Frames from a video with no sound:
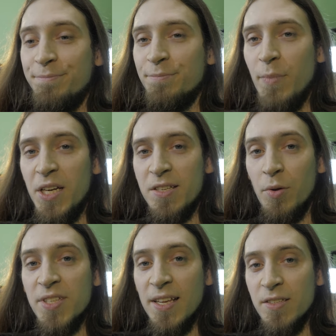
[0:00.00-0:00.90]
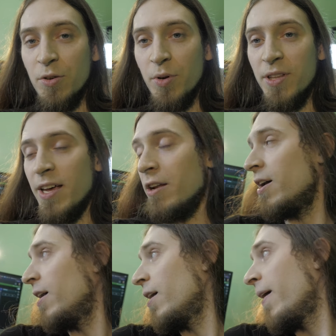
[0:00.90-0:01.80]
makes no sense to do it
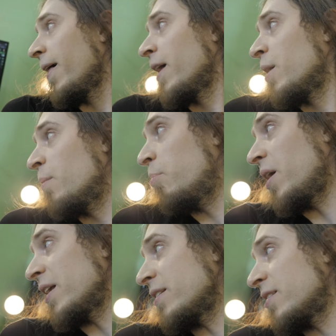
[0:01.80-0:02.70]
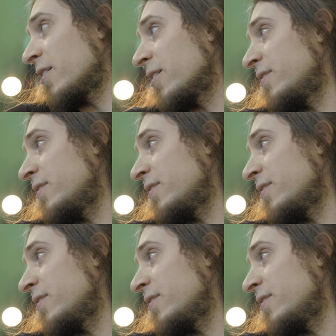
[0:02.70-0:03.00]
then. But